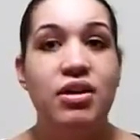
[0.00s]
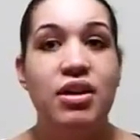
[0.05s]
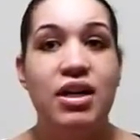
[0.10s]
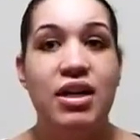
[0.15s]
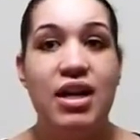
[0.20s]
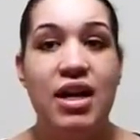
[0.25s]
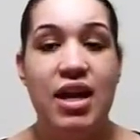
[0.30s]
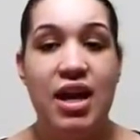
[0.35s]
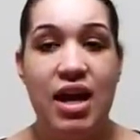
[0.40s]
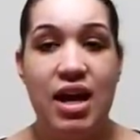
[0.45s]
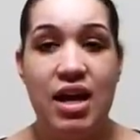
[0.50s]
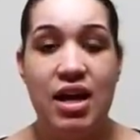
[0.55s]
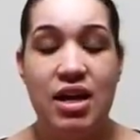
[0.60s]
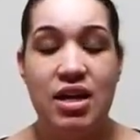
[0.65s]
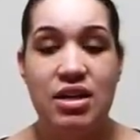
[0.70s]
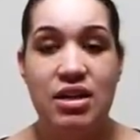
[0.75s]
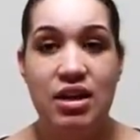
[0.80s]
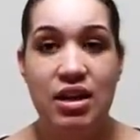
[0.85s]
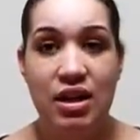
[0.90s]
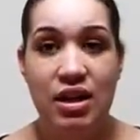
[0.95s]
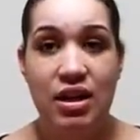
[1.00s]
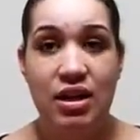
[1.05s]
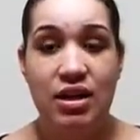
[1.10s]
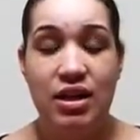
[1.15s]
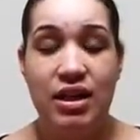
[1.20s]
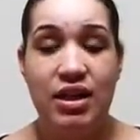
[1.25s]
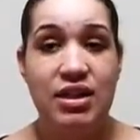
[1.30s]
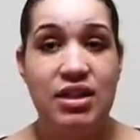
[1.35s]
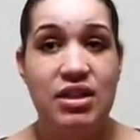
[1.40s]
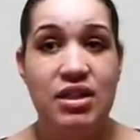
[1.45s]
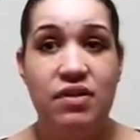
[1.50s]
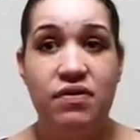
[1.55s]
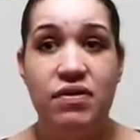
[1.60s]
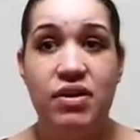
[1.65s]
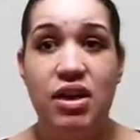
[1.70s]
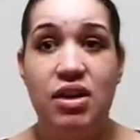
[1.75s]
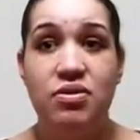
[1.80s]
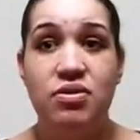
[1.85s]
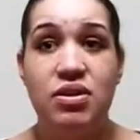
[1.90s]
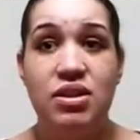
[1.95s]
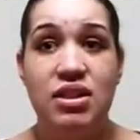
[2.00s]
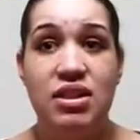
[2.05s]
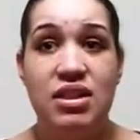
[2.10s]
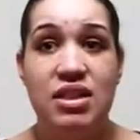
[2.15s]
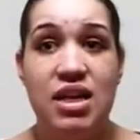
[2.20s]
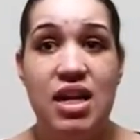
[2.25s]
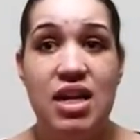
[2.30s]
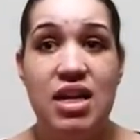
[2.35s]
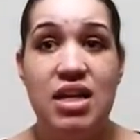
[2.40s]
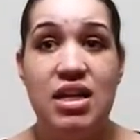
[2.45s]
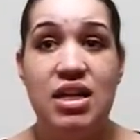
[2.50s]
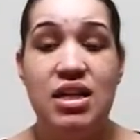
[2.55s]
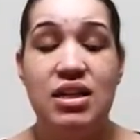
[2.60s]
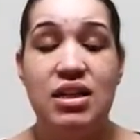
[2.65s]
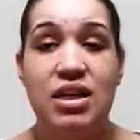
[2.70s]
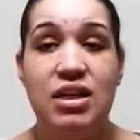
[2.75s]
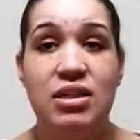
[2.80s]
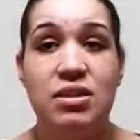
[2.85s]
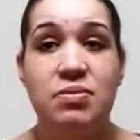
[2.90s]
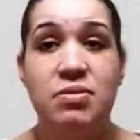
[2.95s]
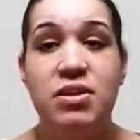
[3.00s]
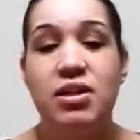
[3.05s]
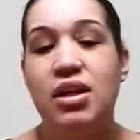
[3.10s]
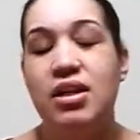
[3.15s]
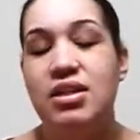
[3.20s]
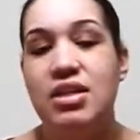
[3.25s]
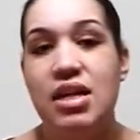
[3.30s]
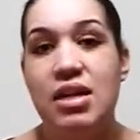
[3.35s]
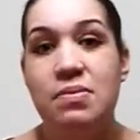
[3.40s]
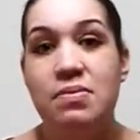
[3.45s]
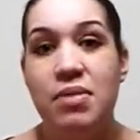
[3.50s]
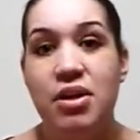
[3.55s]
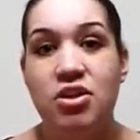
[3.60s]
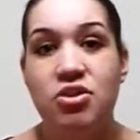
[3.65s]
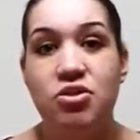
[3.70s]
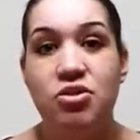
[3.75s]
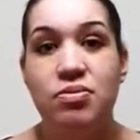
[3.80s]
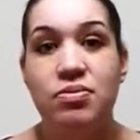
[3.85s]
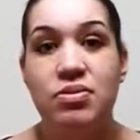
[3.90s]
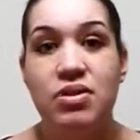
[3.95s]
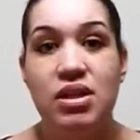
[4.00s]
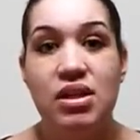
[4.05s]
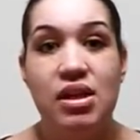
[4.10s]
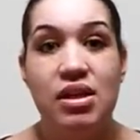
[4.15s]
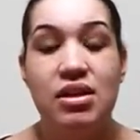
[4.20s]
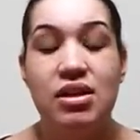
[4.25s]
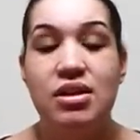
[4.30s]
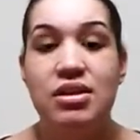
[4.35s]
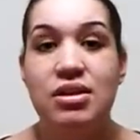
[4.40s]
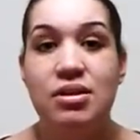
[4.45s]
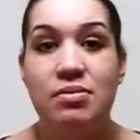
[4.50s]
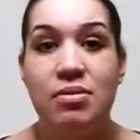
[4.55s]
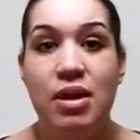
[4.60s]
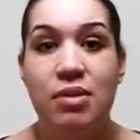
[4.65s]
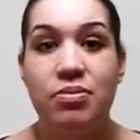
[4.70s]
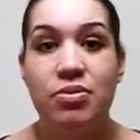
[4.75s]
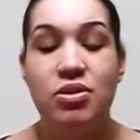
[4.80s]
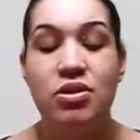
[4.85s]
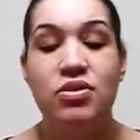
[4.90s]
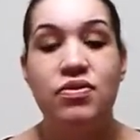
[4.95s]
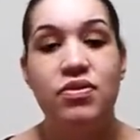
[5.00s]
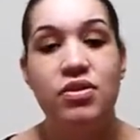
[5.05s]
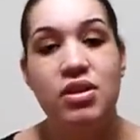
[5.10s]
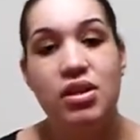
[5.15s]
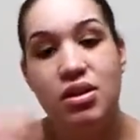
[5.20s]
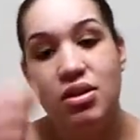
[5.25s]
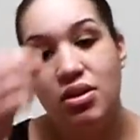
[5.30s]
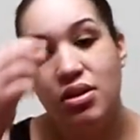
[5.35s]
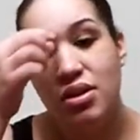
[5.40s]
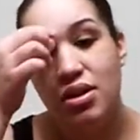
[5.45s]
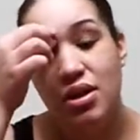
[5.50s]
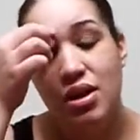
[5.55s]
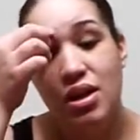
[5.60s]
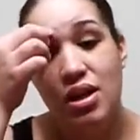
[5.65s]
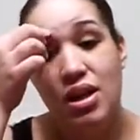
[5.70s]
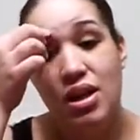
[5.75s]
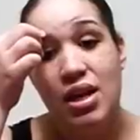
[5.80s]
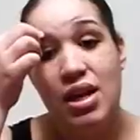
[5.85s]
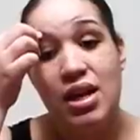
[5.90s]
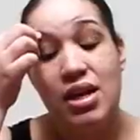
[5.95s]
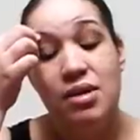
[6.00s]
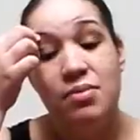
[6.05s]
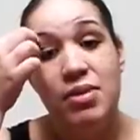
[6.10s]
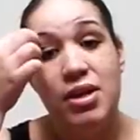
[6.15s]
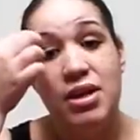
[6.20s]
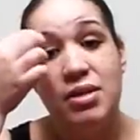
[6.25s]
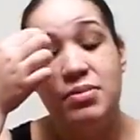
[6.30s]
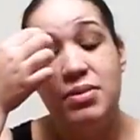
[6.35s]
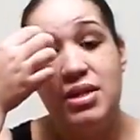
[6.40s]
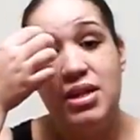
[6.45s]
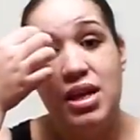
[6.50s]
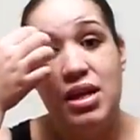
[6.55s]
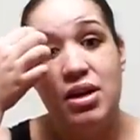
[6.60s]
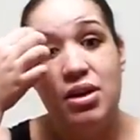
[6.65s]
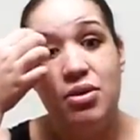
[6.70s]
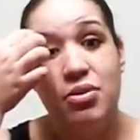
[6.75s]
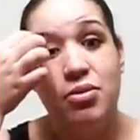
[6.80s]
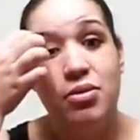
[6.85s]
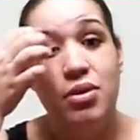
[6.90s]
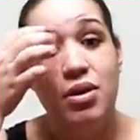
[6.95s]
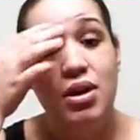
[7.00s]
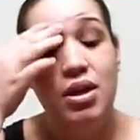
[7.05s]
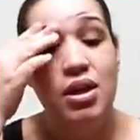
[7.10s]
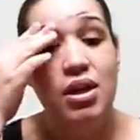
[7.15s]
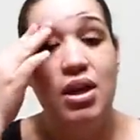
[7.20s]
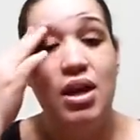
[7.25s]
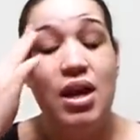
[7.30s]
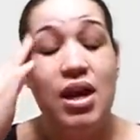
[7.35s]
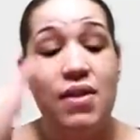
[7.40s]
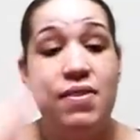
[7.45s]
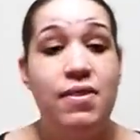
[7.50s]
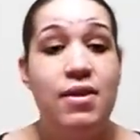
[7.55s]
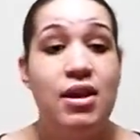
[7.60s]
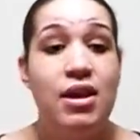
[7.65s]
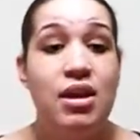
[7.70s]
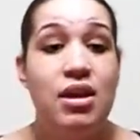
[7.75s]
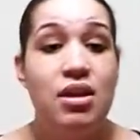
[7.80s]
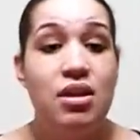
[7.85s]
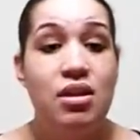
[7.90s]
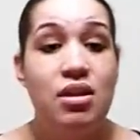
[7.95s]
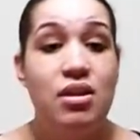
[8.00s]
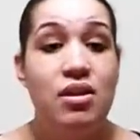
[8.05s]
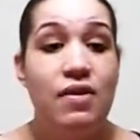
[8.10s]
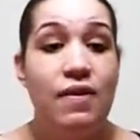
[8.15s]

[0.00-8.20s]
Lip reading: Like, I had like a 7-ounce steak and like some sauteed mushrooms and onions and peppers for dinner, and a baked potato, and then